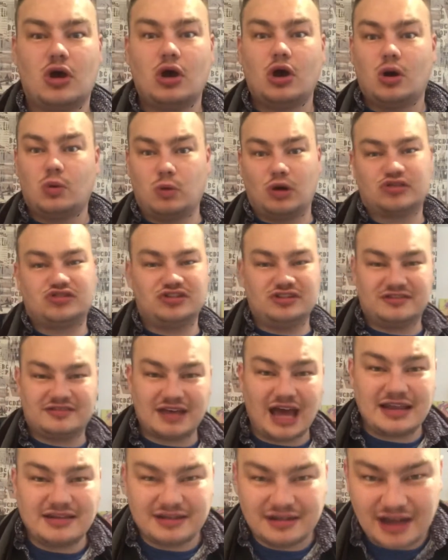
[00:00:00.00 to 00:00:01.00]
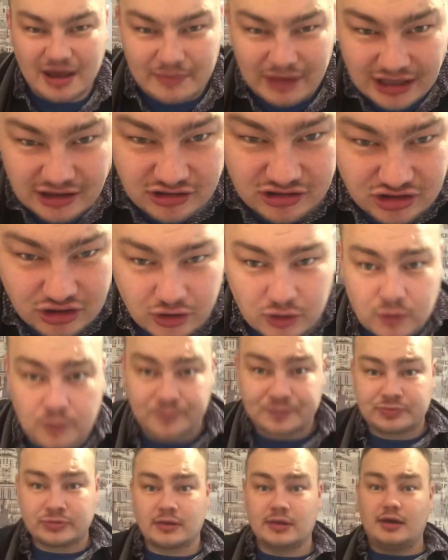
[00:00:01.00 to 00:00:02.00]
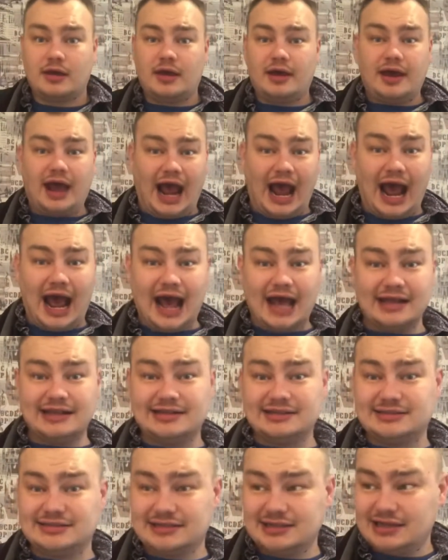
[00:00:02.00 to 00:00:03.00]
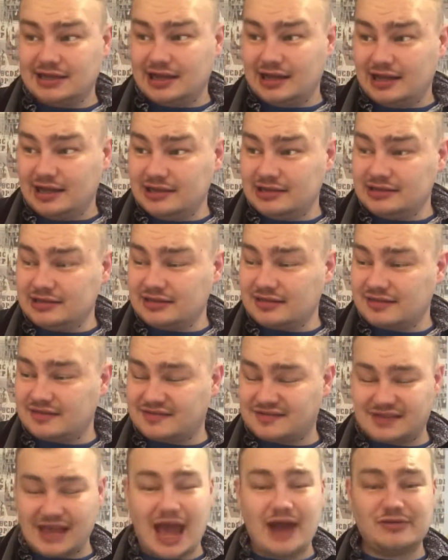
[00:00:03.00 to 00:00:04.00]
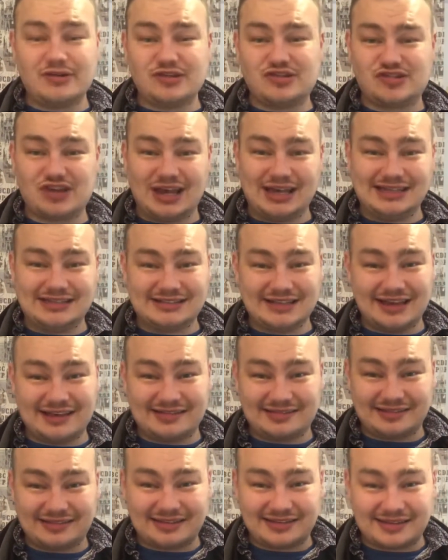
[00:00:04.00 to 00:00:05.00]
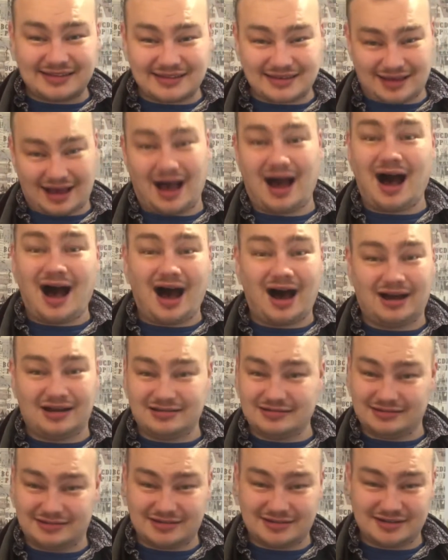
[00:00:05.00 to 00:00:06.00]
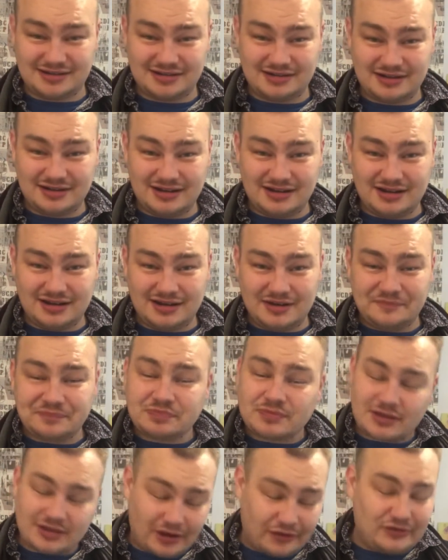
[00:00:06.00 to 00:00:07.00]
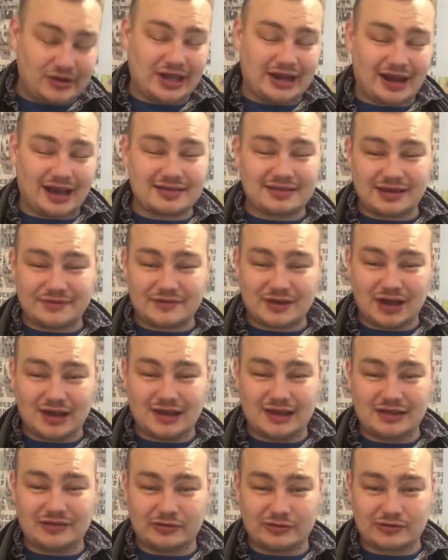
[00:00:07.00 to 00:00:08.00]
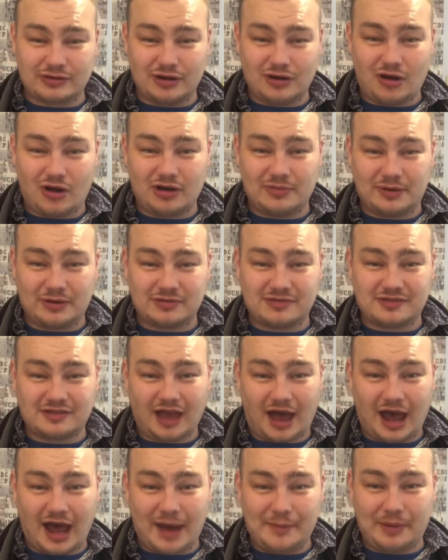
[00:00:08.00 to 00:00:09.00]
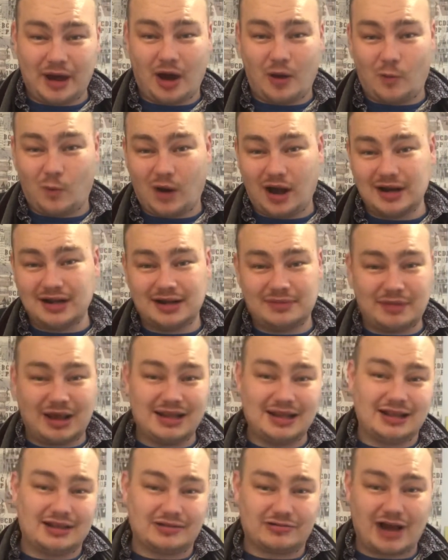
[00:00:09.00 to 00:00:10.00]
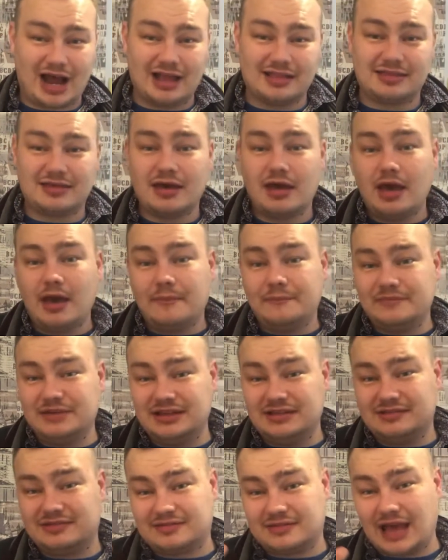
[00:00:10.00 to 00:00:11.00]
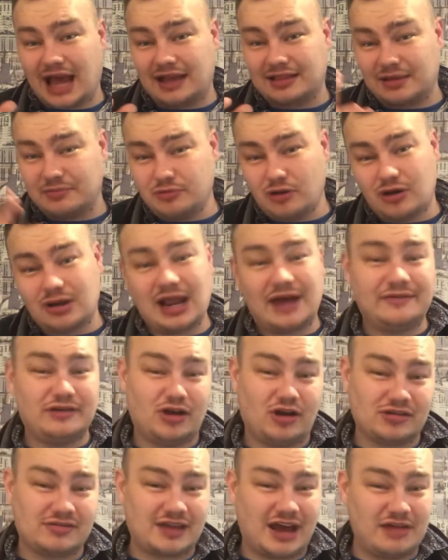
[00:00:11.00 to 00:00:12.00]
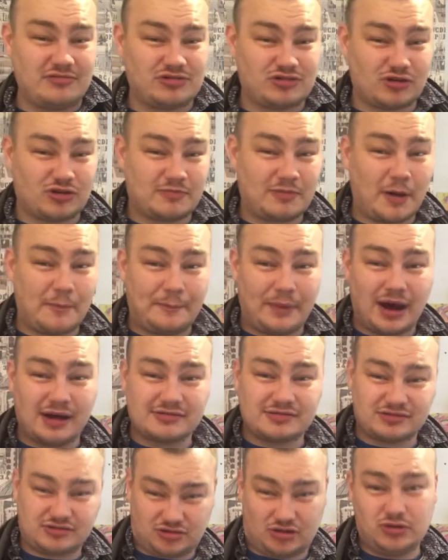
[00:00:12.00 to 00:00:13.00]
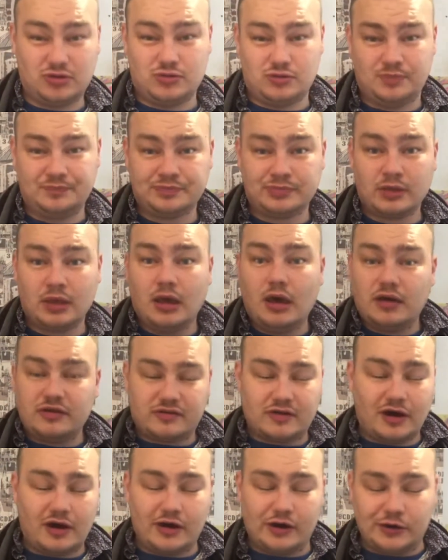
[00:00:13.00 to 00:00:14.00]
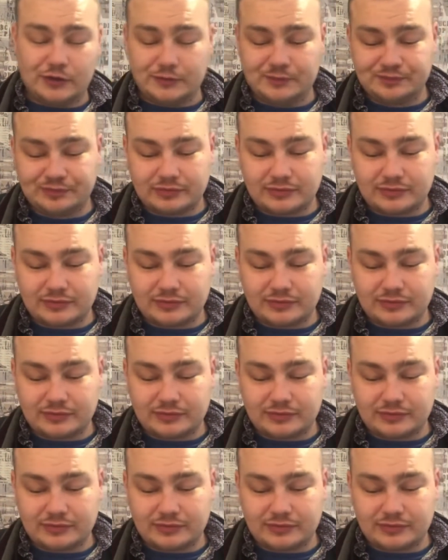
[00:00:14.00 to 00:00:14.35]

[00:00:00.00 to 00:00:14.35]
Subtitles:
what she's sending them into. And Sarah Jane just can't. Now I realise I've talked a lot about part 1, and my little rant means that I'm not going to have a lot of time to talk about part 2. So